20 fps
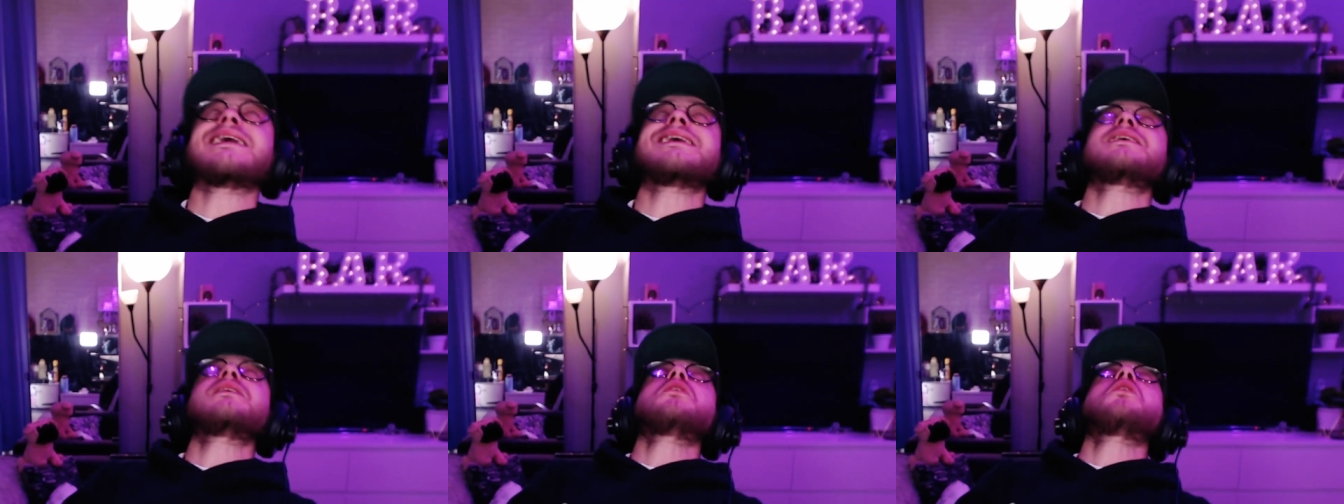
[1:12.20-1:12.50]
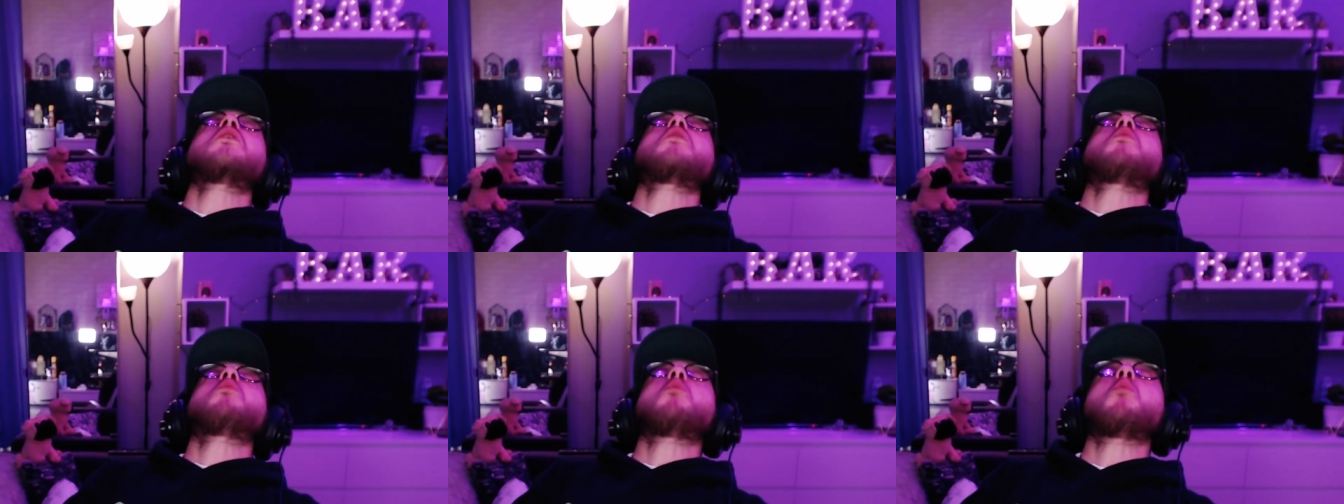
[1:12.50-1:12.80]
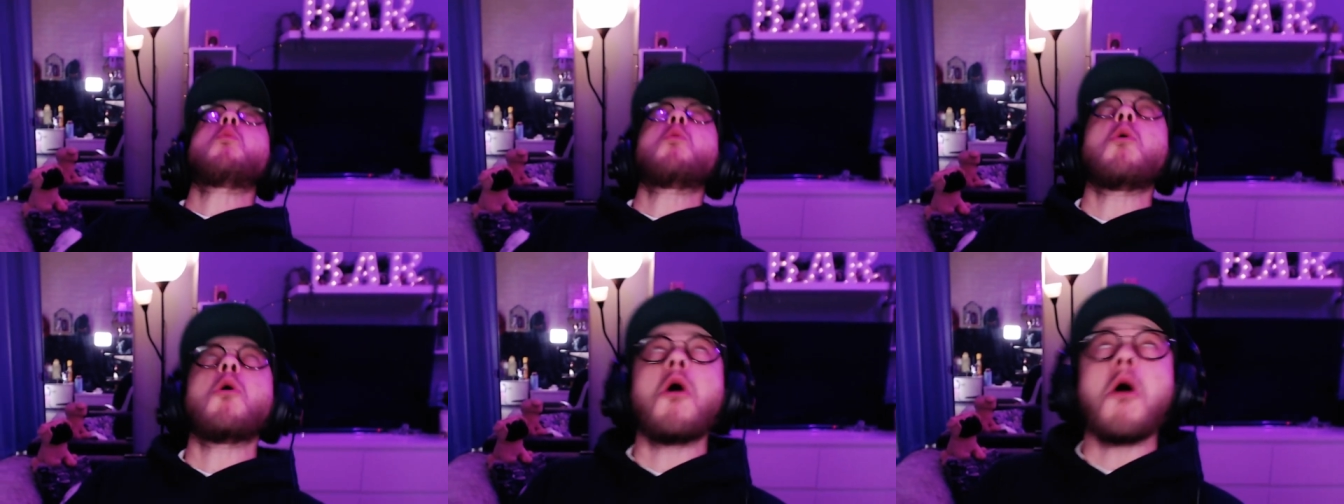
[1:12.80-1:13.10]
yo,
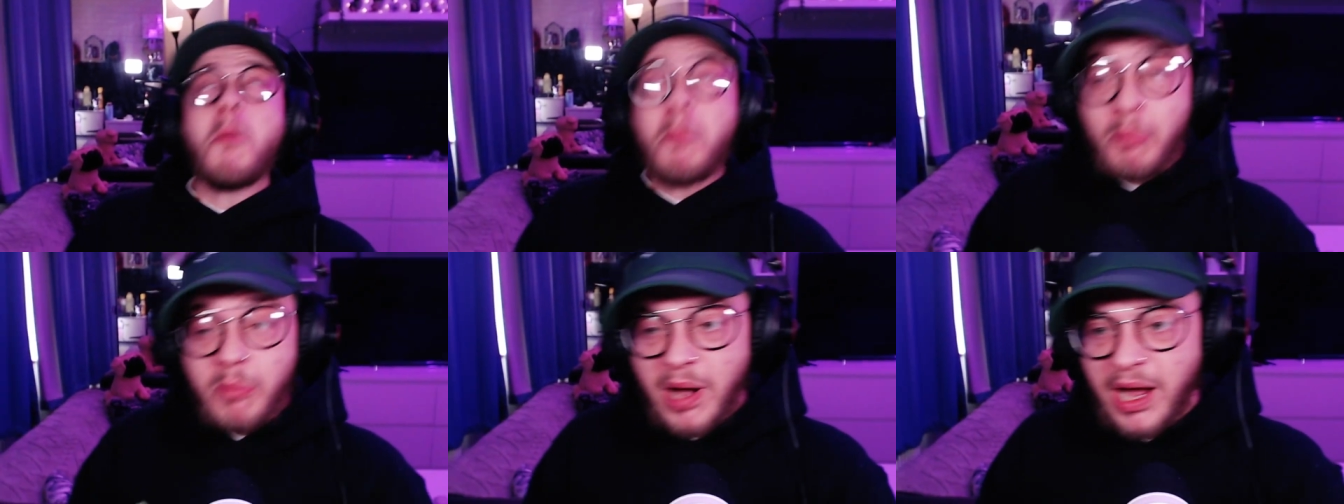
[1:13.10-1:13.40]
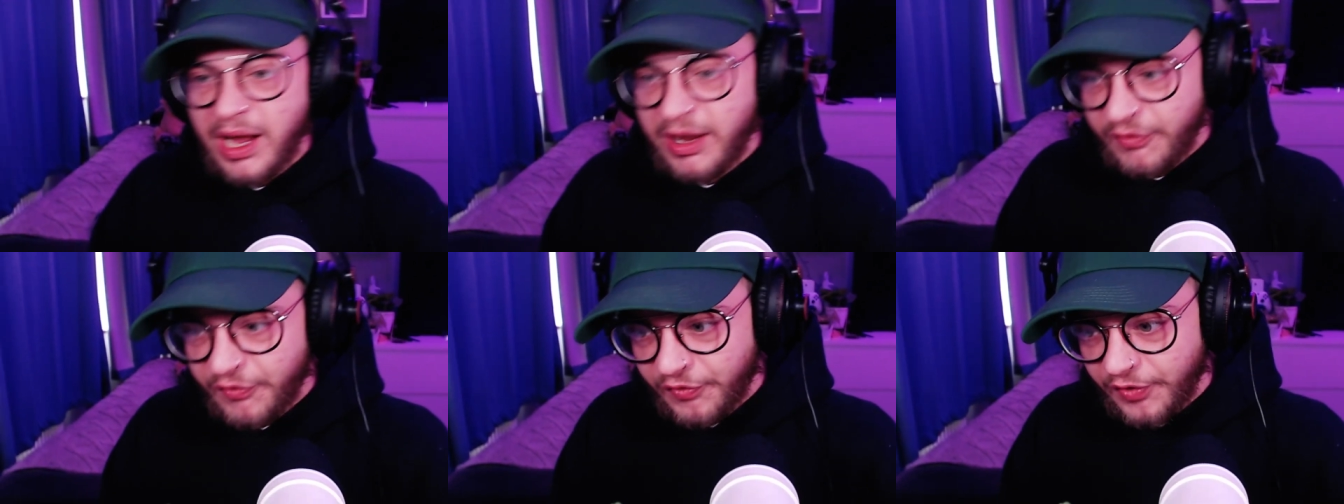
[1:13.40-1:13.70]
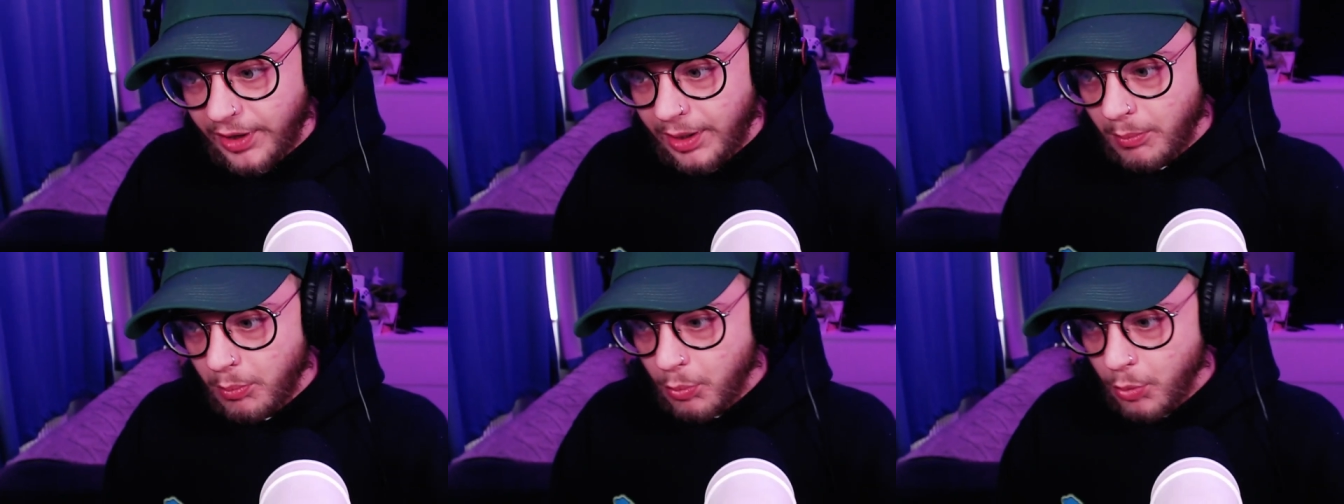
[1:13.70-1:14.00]
wombat
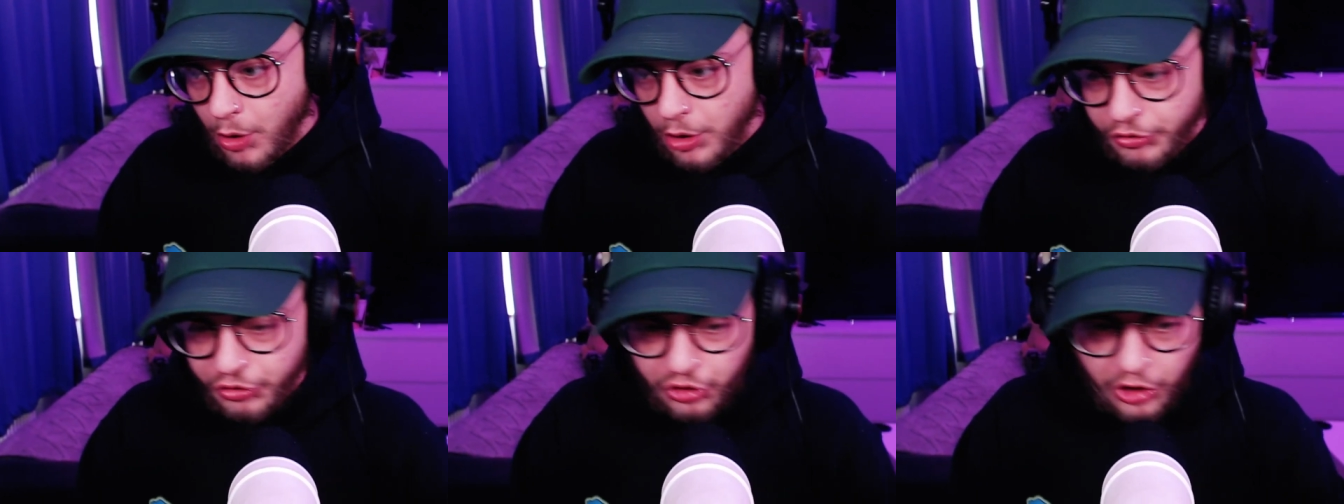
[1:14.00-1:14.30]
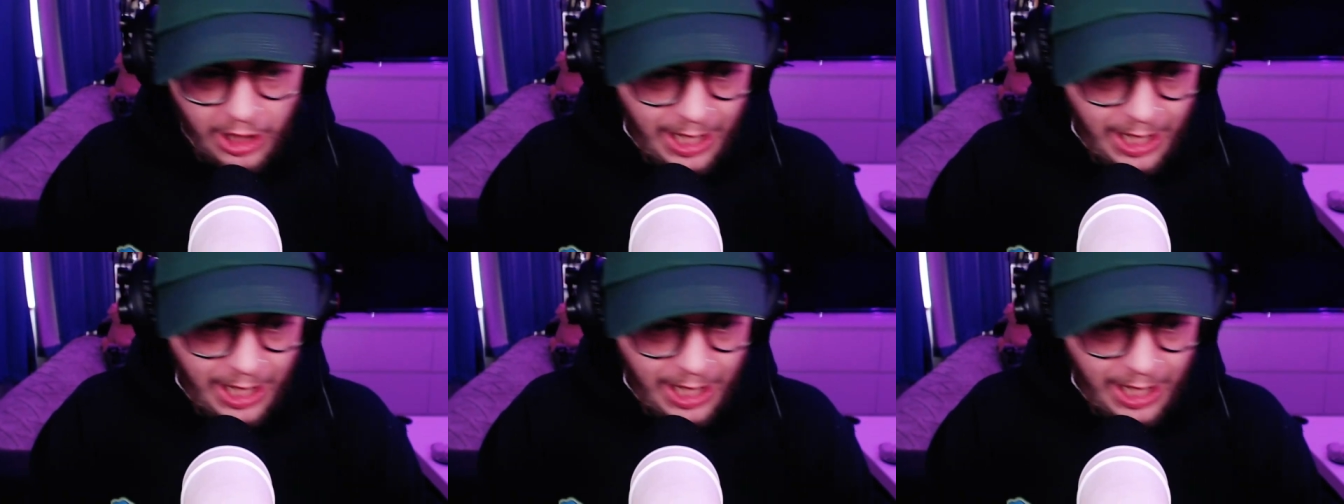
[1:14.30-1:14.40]
fam, what the